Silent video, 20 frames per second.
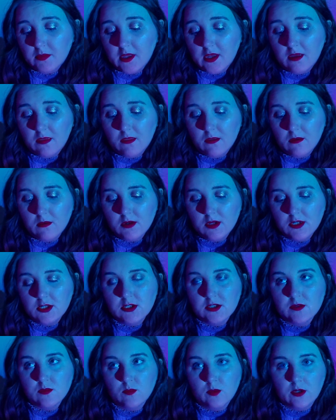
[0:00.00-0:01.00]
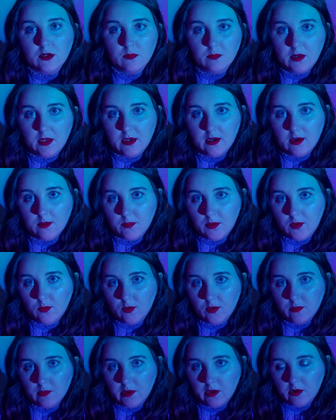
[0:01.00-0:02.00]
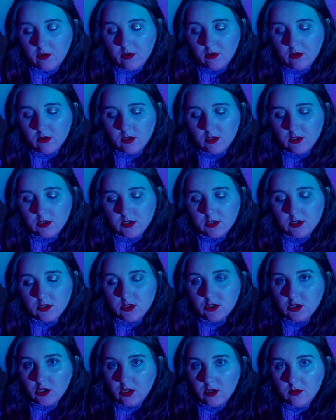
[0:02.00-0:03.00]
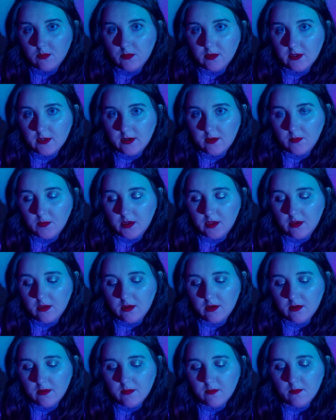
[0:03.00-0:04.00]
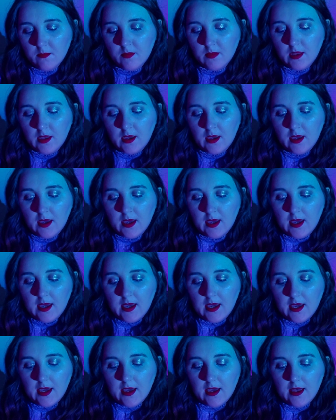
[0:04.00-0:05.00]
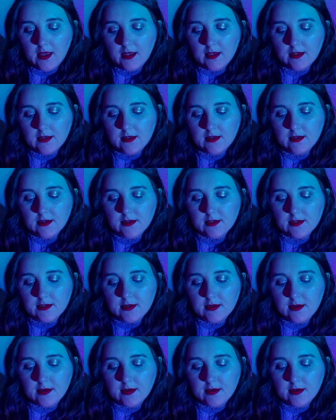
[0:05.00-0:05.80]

I thought I just wouldn't be happy with my current job that I'm in, and